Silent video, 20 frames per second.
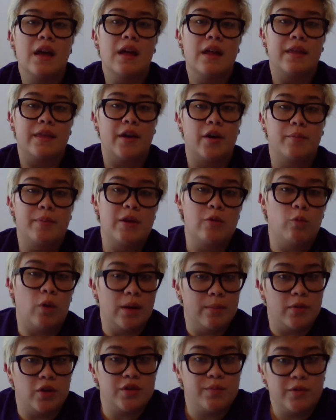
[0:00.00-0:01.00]
There will be
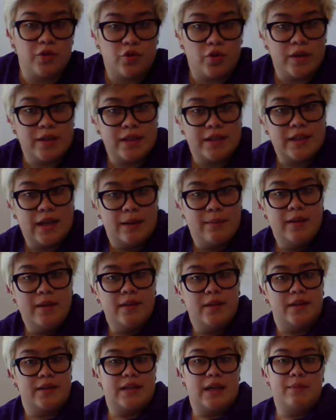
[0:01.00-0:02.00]
one multiple choice assignment.
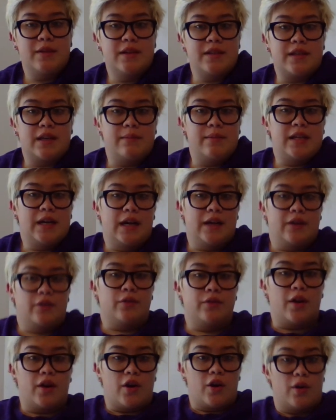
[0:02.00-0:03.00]
The assignment is going to be
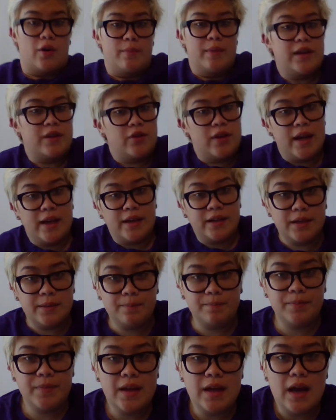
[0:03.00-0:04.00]
titled The Hermit
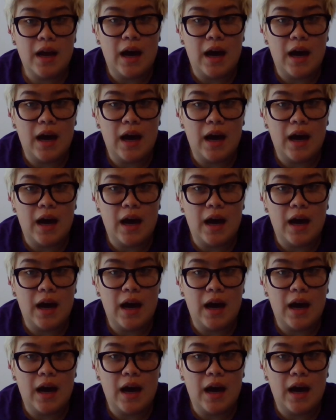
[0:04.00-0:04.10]
Kingdom.